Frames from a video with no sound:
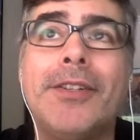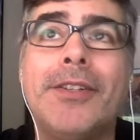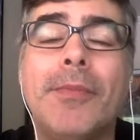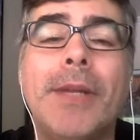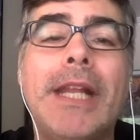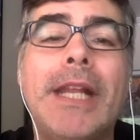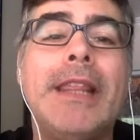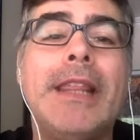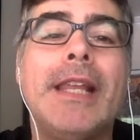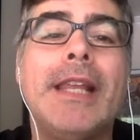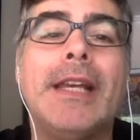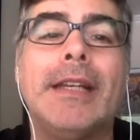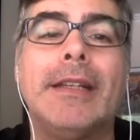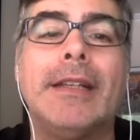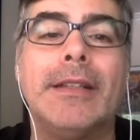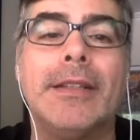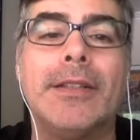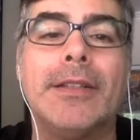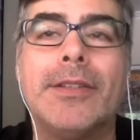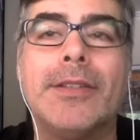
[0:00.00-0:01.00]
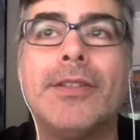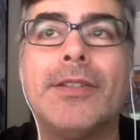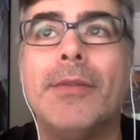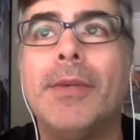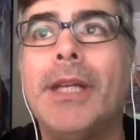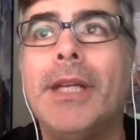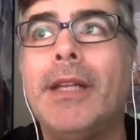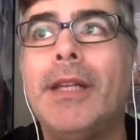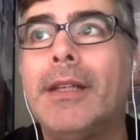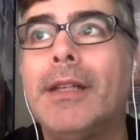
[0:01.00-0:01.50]
so many
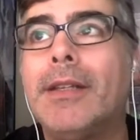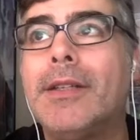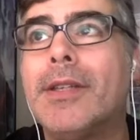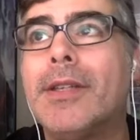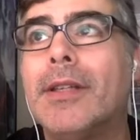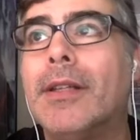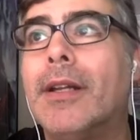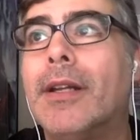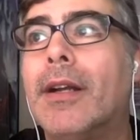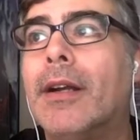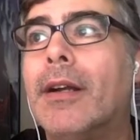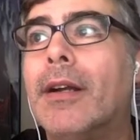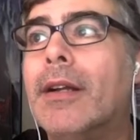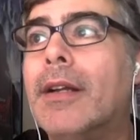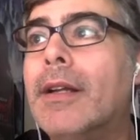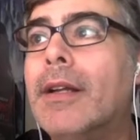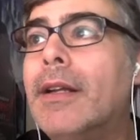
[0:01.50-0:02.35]
things in there.